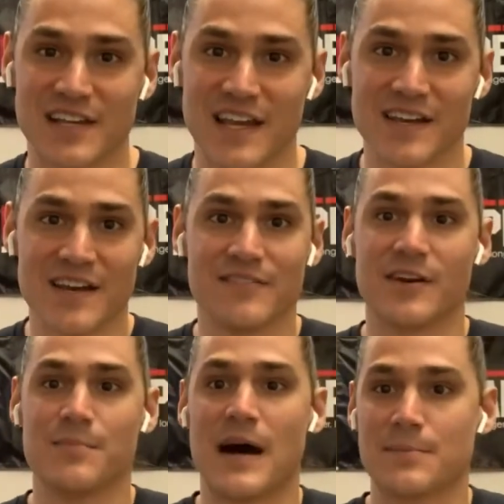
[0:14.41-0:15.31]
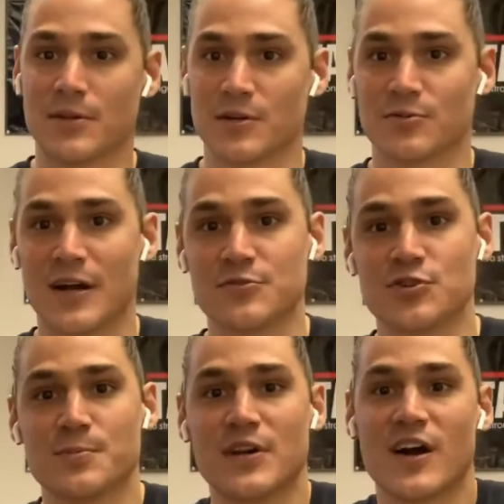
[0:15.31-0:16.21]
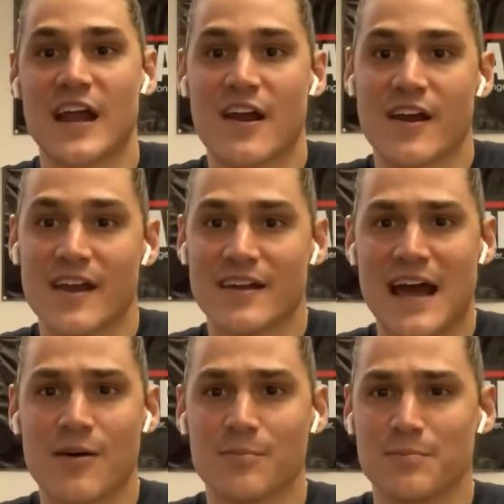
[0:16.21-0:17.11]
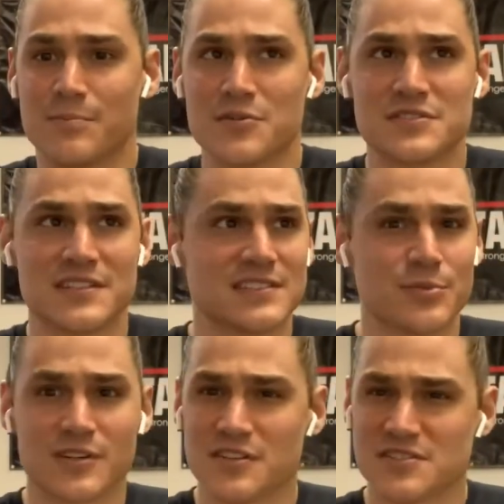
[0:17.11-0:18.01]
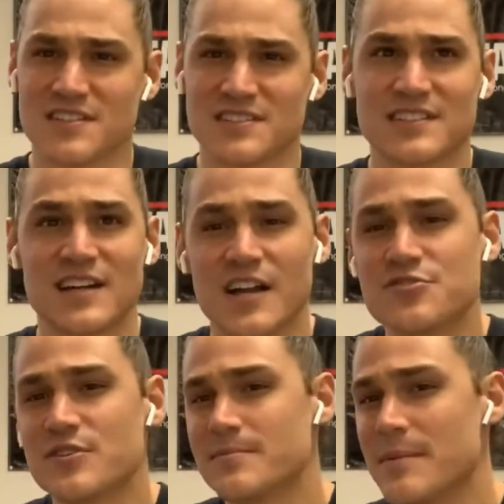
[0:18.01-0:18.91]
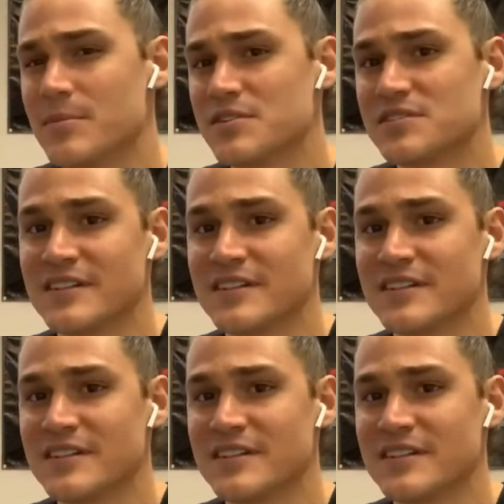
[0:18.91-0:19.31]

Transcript: a very popular run group in our area, now boasting somewhere close to 600 members.